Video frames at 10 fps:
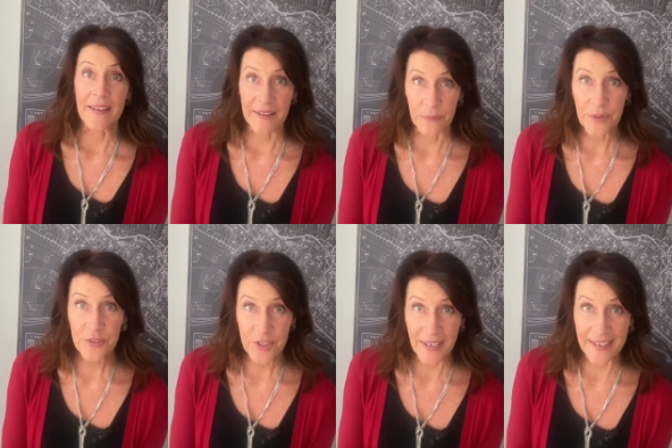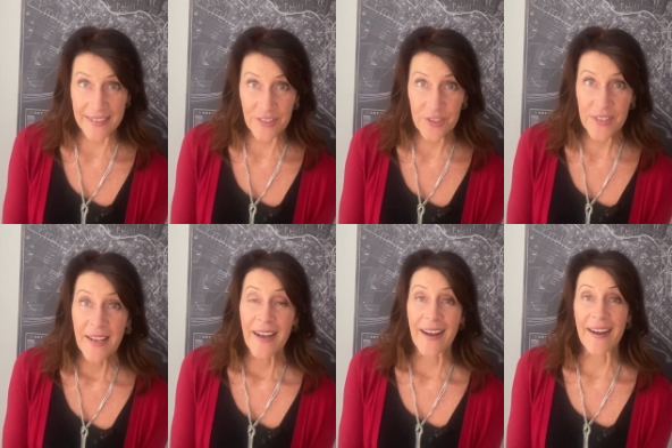It will change.
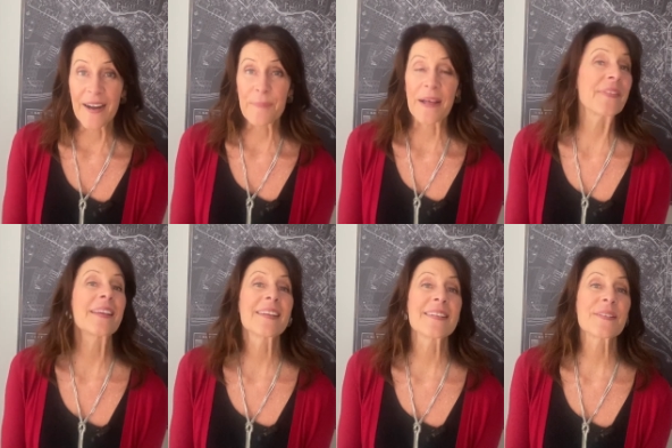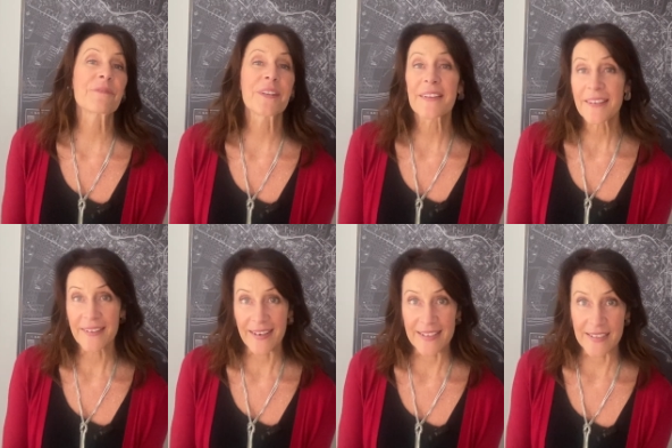I think it is a really
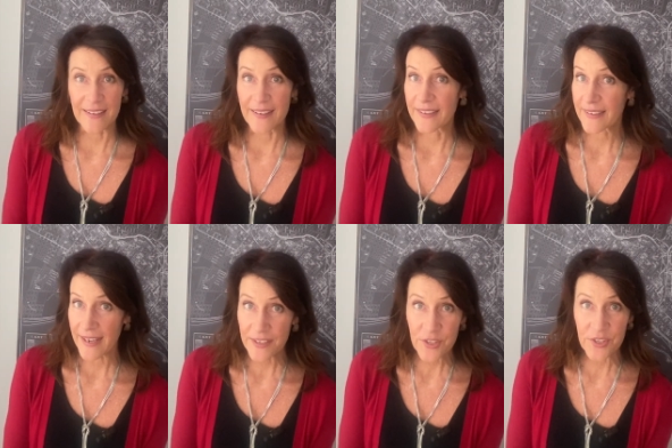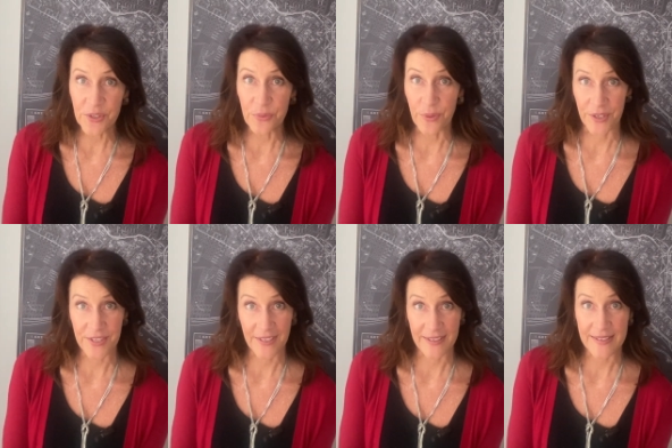good idea, in case you were
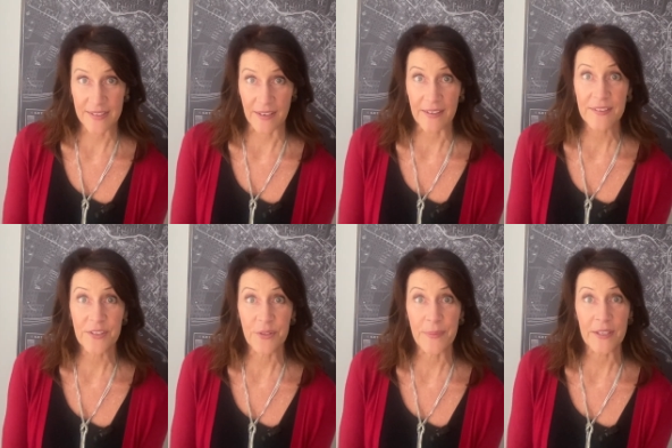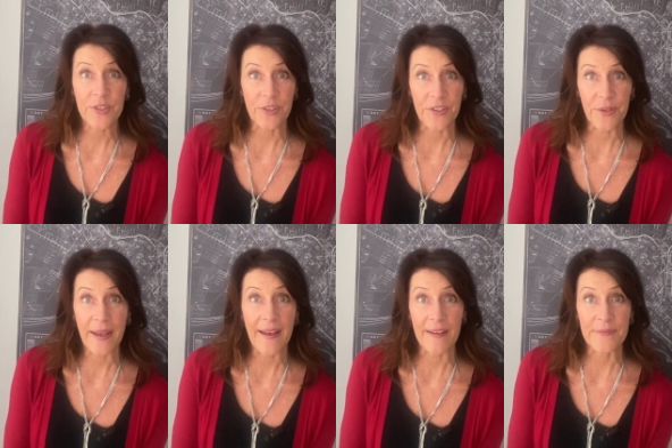to get stuck, to make sure you
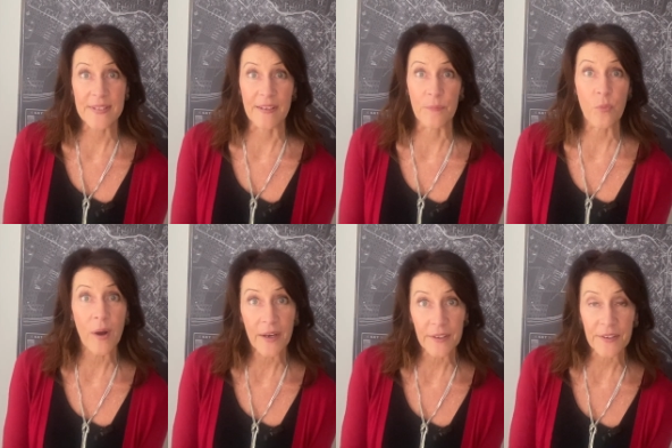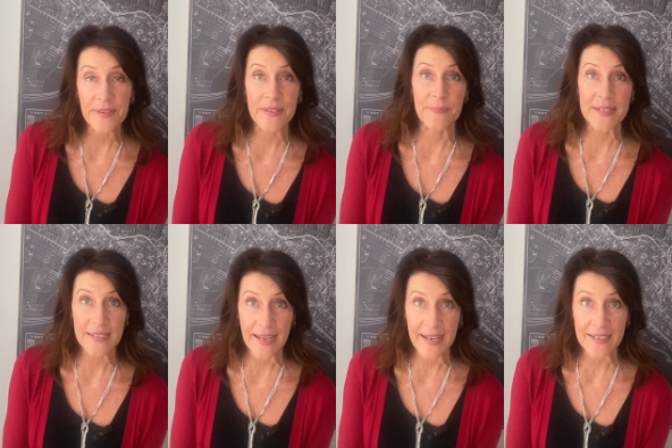have some water, some
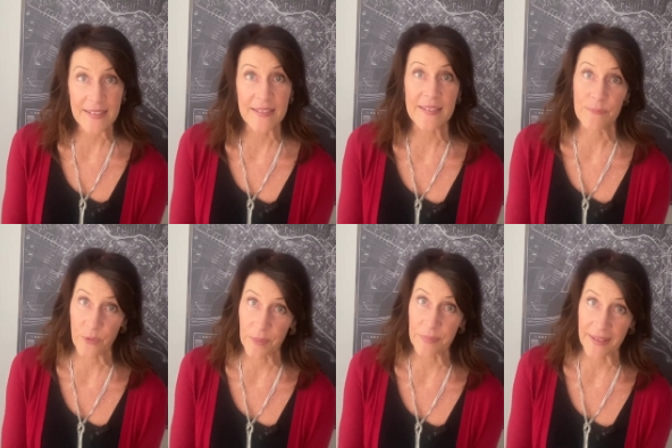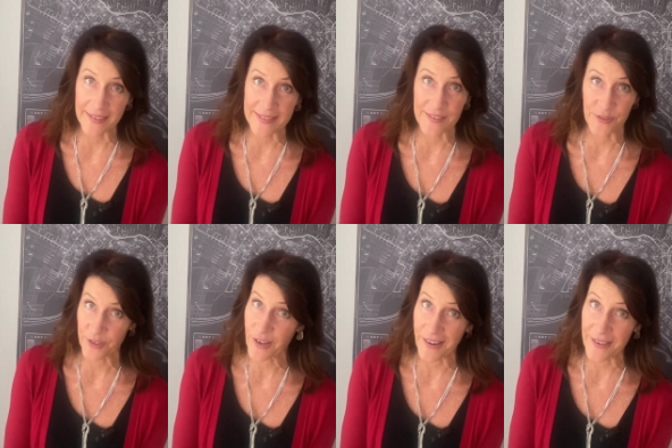snacks, and some warm blankets in
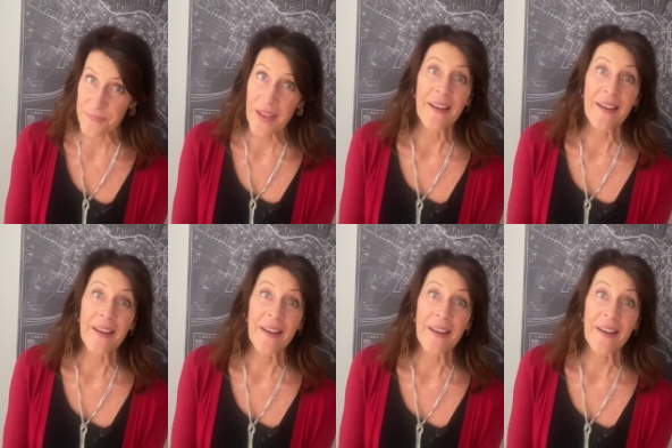your car.